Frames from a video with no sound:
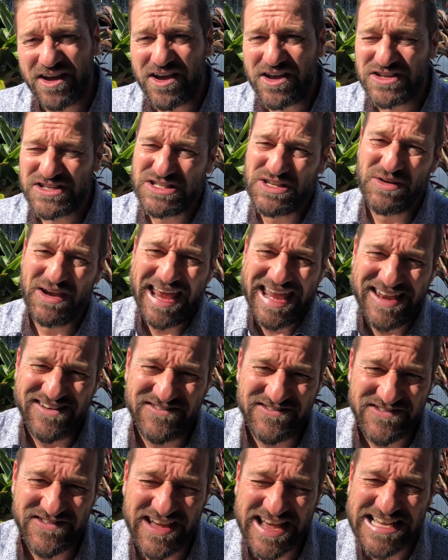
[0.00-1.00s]
So
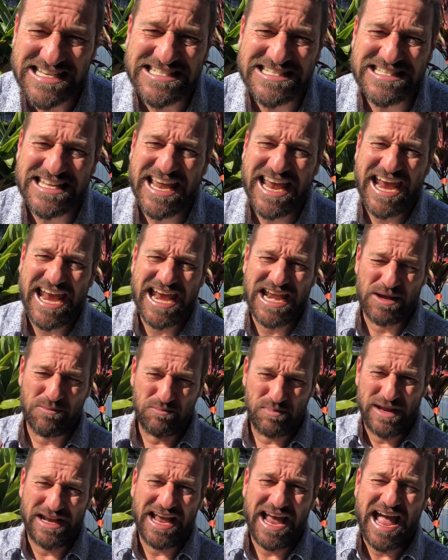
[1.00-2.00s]
invest in a
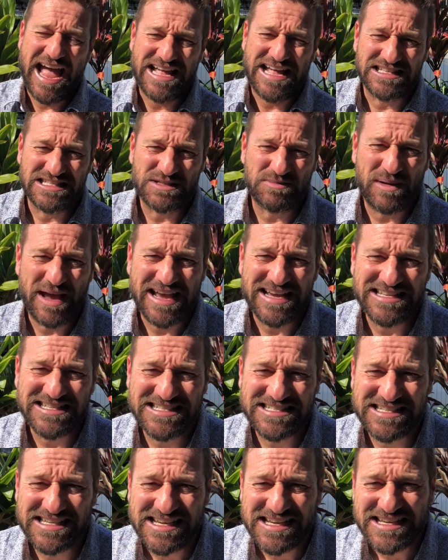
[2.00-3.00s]
bigger ad
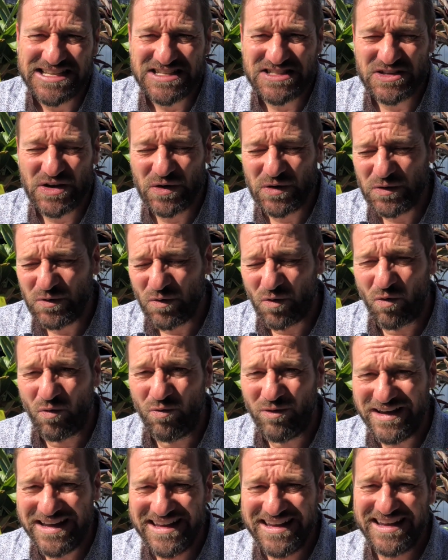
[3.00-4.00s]
space. So
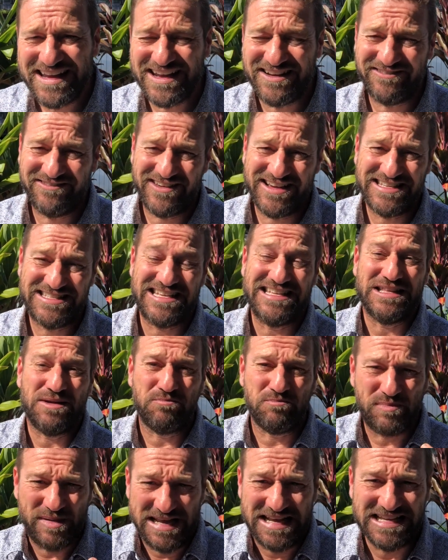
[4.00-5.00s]
we invest in the
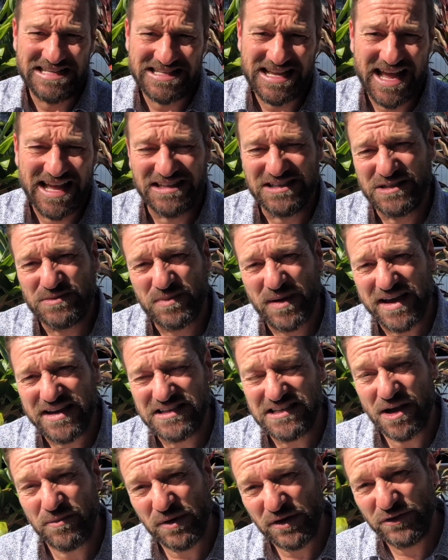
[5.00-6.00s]
biggest ad space,
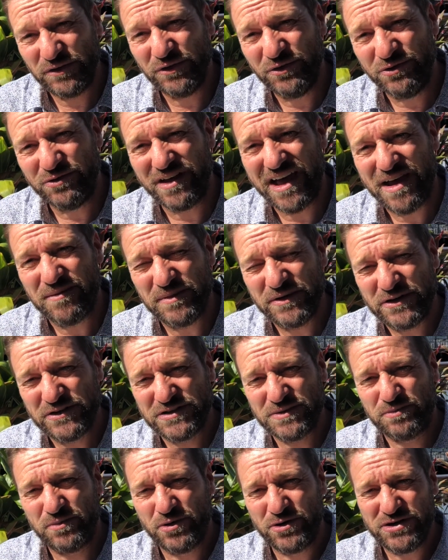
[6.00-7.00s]
and we do that because
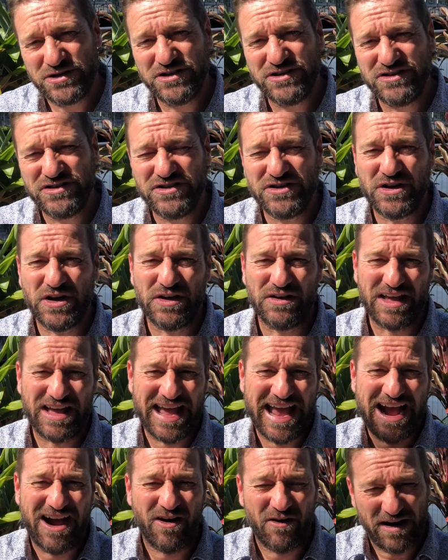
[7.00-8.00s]
it pushes
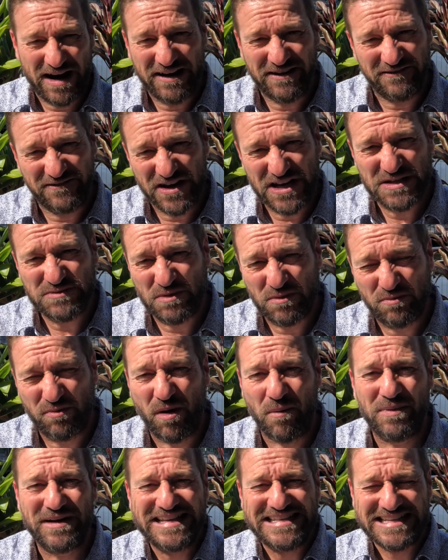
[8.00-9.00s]
our investment
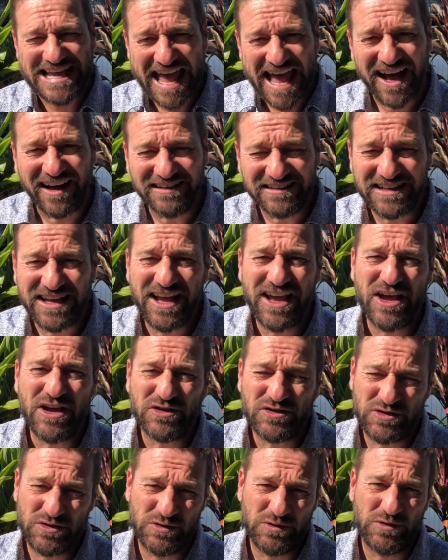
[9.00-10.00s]
properties out
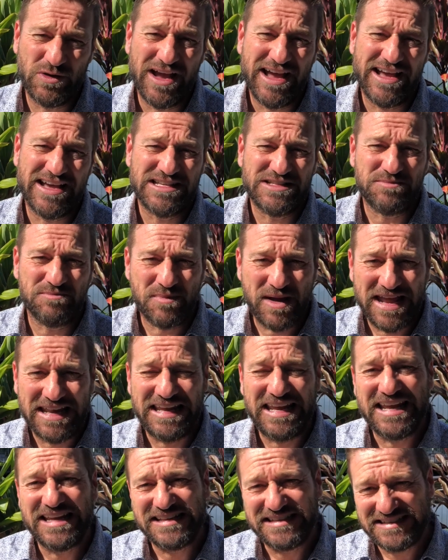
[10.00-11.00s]
to as
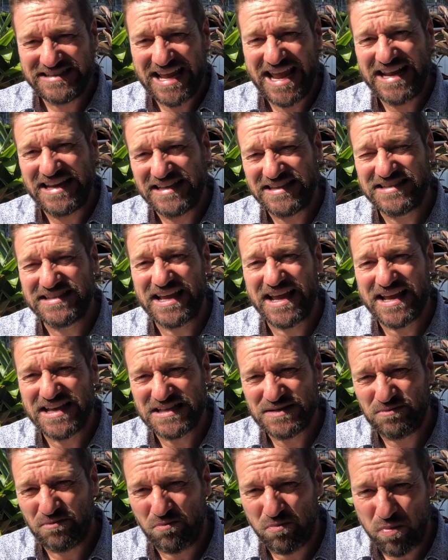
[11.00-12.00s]
many tenants
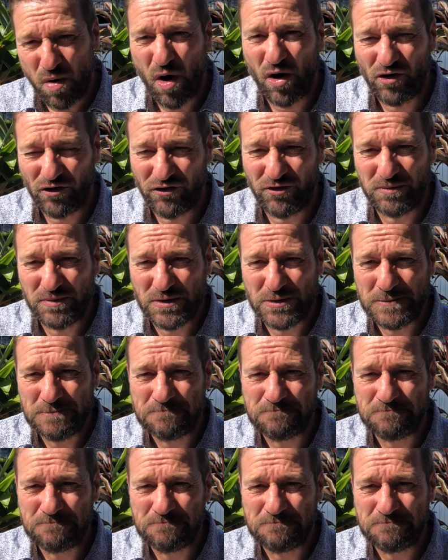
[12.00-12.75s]
as possible.